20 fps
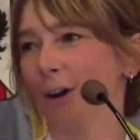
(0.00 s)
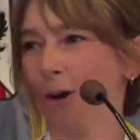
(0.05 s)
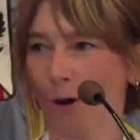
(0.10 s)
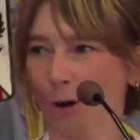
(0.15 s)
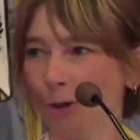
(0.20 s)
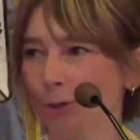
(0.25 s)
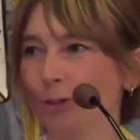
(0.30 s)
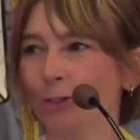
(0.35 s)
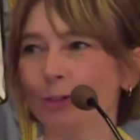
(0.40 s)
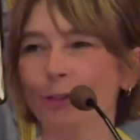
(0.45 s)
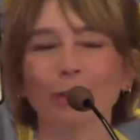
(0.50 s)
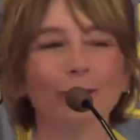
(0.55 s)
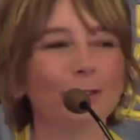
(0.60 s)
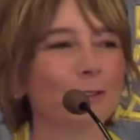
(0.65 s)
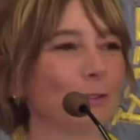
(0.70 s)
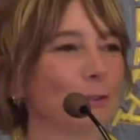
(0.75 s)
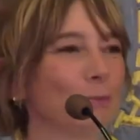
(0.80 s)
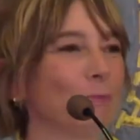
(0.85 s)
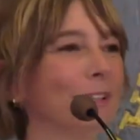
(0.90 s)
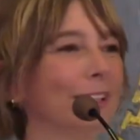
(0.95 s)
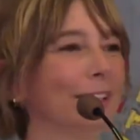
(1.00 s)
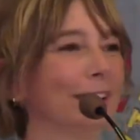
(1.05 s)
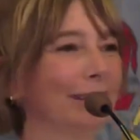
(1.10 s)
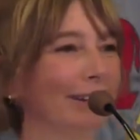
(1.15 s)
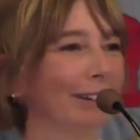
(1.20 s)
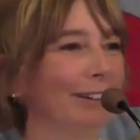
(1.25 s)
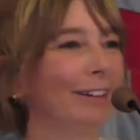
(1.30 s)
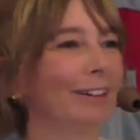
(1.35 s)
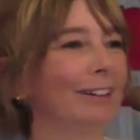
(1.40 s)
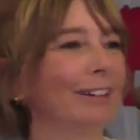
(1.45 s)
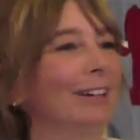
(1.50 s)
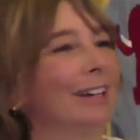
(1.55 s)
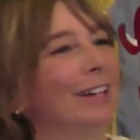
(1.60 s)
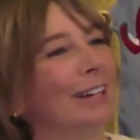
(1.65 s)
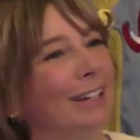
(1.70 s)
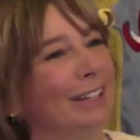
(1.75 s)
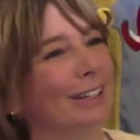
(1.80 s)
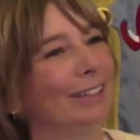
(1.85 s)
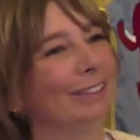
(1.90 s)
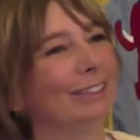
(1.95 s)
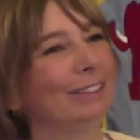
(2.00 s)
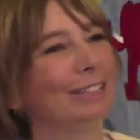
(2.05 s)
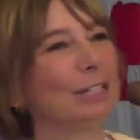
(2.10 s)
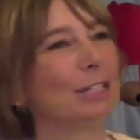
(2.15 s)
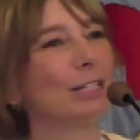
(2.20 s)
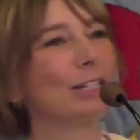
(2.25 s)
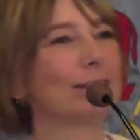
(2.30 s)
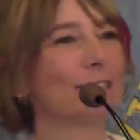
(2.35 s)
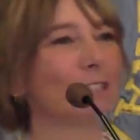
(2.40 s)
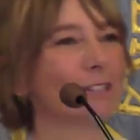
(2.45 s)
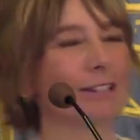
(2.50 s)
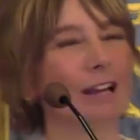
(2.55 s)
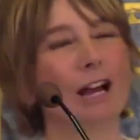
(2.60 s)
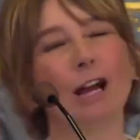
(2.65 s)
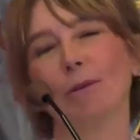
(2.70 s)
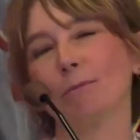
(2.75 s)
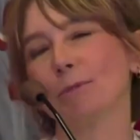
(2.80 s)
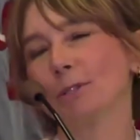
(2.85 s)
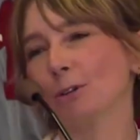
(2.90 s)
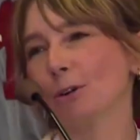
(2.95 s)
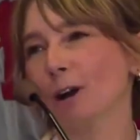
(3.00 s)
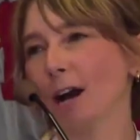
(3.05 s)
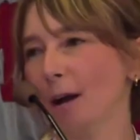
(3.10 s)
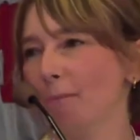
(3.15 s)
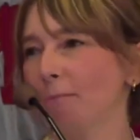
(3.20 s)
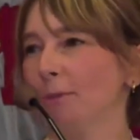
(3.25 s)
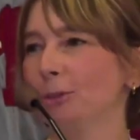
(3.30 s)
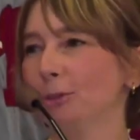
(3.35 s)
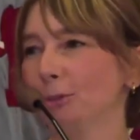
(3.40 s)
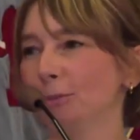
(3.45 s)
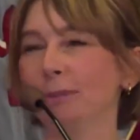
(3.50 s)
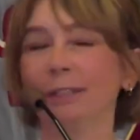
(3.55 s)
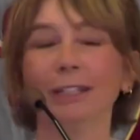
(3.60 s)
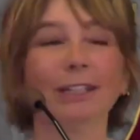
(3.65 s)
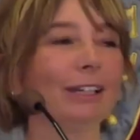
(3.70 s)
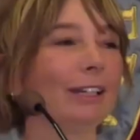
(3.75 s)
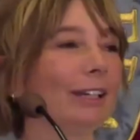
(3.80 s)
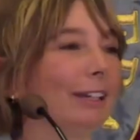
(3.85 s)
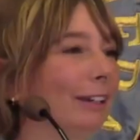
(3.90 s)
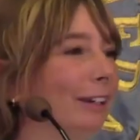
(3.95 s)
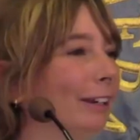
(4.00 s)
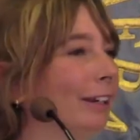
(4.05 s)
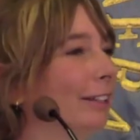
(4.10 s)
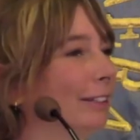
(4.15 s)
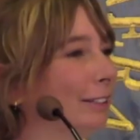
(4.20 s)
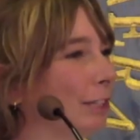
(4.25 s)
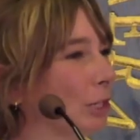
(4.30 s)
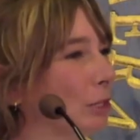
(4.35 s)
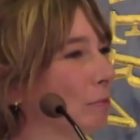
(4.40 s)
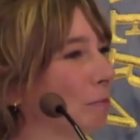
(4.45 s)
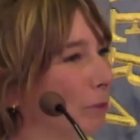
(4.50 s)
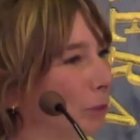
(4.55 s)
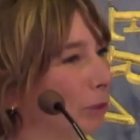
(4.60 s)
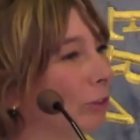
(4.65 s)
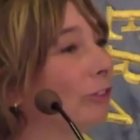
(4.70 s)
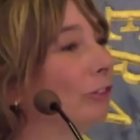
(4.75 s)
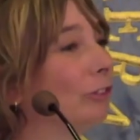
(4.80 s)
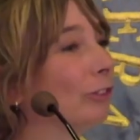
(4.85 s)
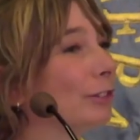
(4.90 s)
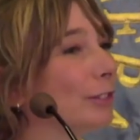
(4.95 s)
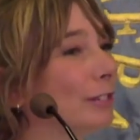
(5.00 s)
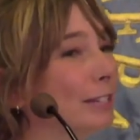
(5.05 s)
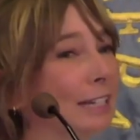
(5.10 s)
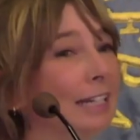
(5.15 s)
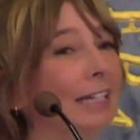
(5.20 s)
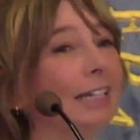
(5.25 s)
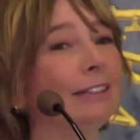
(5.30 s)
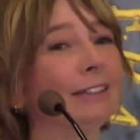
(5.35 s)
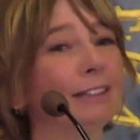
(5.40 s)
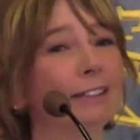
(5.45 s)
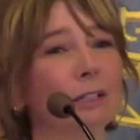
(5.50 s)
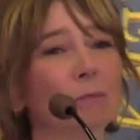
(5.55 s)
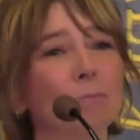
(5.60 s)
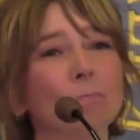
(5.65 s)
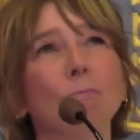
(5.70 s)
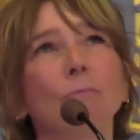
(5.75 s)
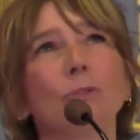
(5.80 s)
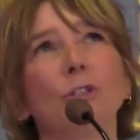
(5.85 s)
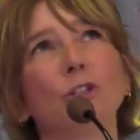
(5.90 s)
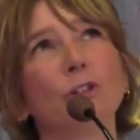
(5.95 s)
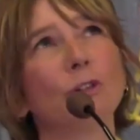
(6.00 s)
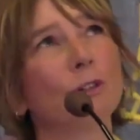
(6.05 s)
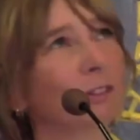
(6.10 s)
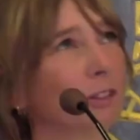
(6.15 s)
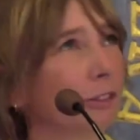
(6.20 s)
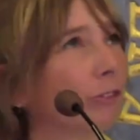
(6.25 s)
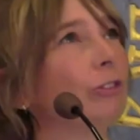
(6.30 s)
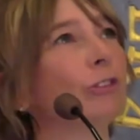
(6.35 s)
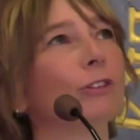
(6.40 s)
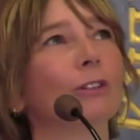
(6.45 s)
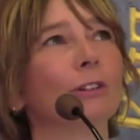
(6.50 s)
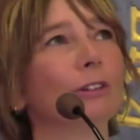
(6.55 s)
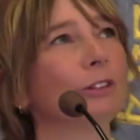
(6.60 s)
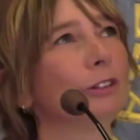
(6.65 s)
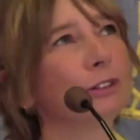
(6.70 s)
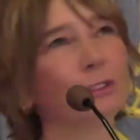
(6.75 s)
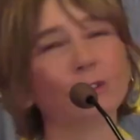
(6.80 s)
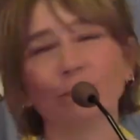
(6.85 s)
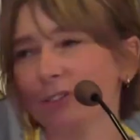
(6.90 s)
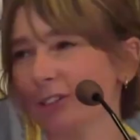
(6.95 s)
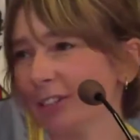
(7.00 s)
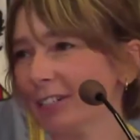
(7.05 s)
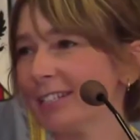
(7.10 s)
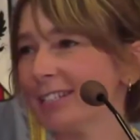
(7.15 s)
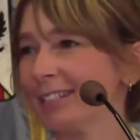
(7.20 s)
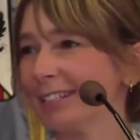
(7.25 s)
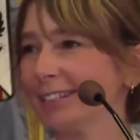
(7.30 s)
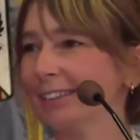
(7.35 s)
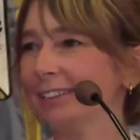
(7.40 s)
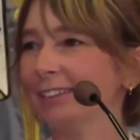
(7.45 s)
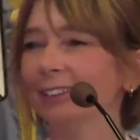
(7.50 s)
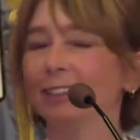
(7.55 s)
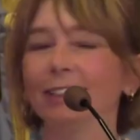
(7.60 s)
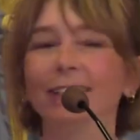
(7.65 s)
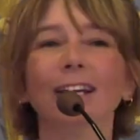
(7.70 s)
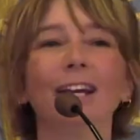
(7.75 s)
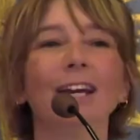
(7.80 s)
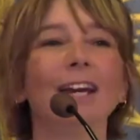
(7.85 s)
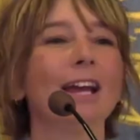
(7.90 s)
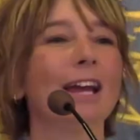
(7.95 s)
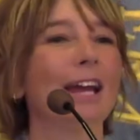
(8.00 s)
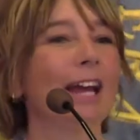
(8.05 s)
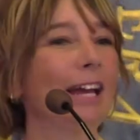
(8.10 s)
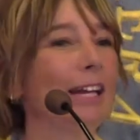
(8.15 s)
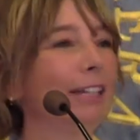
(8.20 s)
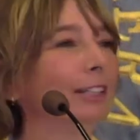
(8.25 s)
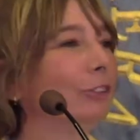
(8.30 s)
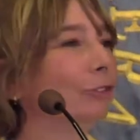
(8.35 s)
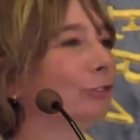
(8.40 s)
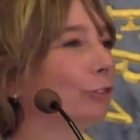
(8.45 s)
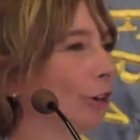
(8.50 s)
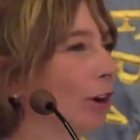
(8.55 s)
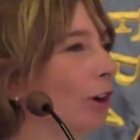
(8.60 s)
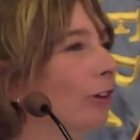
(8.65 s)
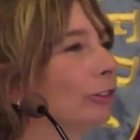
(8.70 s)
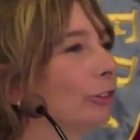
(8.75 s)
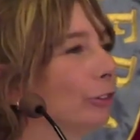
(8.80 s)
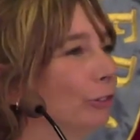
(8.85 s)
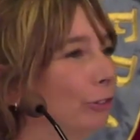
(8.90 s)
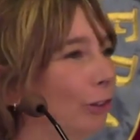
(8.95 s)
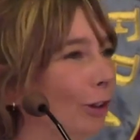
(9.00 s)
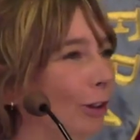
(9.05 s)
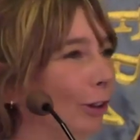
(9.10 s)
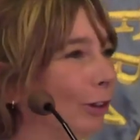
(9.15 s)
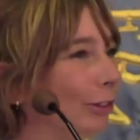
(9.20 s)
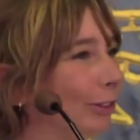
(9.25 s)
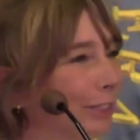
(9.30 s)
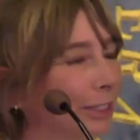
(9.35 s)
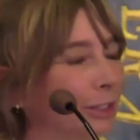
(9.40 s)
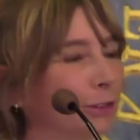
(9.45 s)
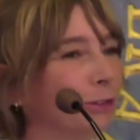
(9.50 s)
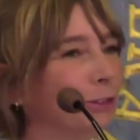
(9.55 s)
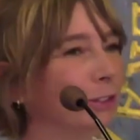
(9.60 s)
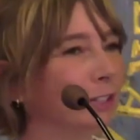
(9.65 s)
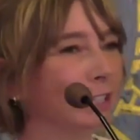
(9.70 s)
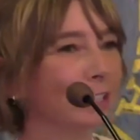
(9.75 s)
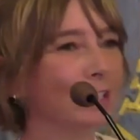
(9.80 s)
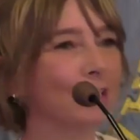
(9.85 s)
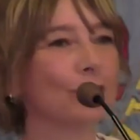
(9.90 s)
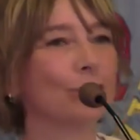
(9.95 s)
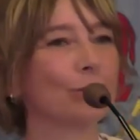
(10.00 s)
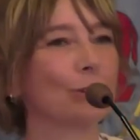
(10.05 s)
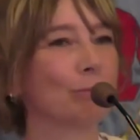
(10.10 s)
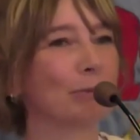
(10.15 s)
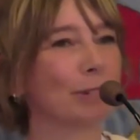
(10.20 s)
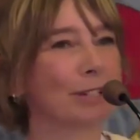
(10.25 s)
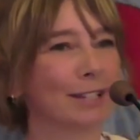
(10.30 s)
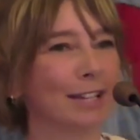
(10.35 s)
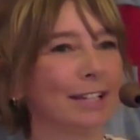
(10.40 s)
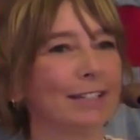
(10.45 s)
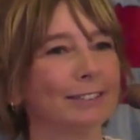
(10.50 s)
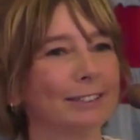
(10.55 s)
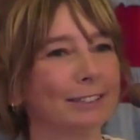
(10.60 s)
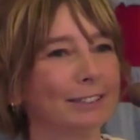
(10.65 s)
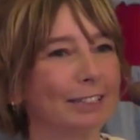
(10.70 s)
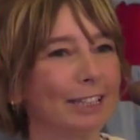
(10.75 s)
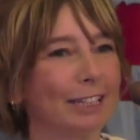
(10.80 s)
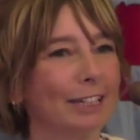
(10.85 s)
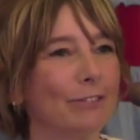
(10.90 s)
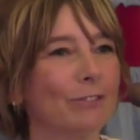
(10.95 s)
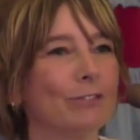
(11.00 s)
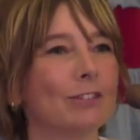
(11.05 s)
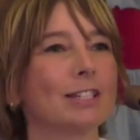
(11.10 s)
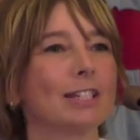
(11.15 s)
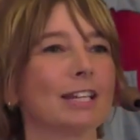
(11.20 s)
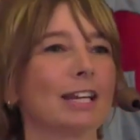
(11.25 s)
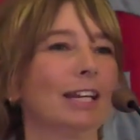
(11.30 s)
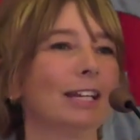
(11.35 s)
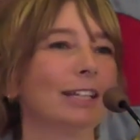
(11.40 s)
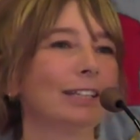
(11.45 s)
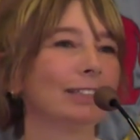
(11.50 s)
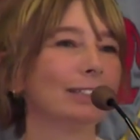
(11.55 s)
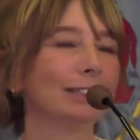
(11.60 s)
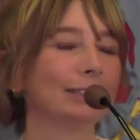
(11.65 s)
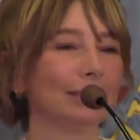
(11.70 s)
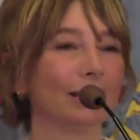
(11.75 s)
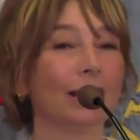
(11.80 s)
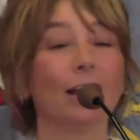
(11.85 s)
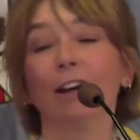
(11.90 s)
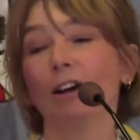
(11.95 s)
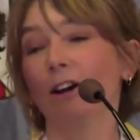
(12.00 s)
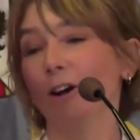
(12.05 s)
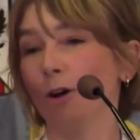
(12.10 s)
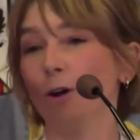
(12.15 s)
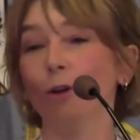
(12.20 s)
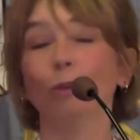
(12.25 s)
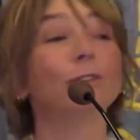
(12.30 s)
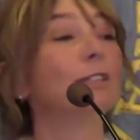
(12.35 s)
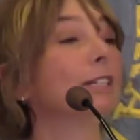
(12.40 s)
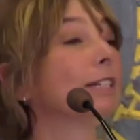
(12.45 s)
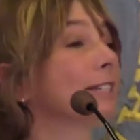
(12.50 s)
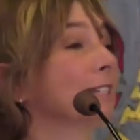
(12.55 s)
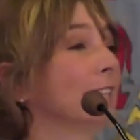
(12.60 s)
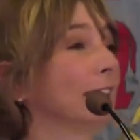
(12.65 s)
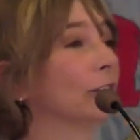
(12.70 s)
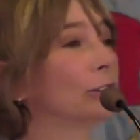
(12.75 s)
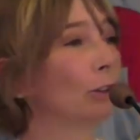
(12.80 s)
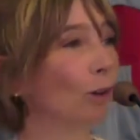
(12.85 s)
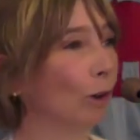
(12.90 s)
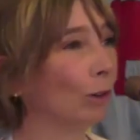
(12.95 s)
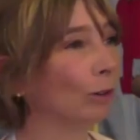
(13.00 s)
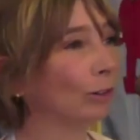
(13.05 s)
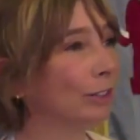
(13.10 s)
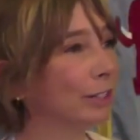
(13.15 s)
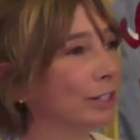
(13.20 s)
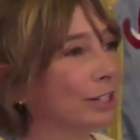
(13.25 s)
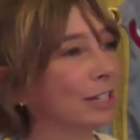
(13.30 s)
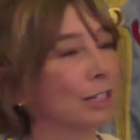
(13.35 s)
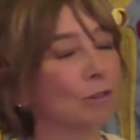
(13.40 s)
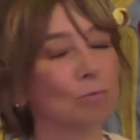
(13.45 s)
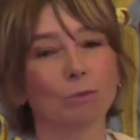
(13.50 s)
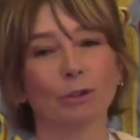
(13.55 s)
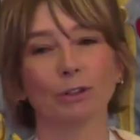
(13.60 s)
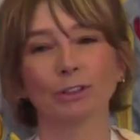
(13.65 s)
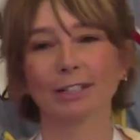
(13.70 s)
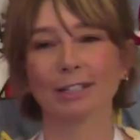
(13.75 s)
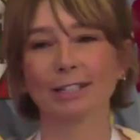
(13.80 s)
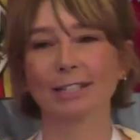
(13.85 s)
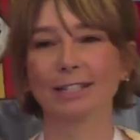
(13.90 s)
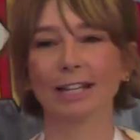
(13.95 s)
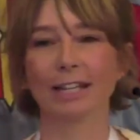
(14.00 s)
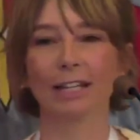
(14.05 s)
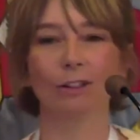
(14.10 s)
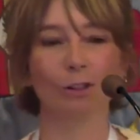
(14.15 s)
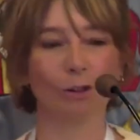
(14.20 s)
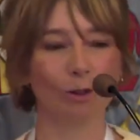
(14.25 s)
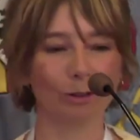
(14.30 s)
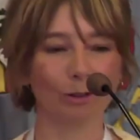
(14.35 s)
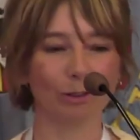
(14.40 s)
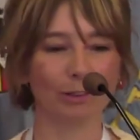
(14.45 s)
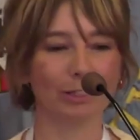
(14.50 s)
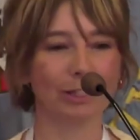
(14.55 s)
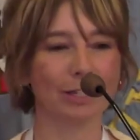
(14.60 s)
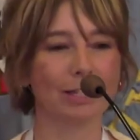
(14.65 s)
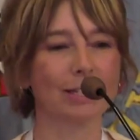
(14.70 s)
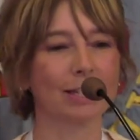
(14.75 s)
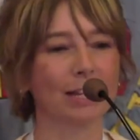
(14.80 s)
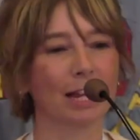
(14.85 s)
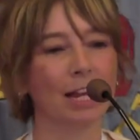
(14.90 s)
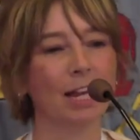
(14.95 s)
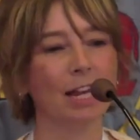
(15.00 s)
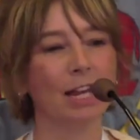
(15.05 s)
honor to be here in this, I'm so happy to be here in this beautiful city, beautiful university, and in front of all the EUNICE representatives and all the stakeholders, important stakeholders.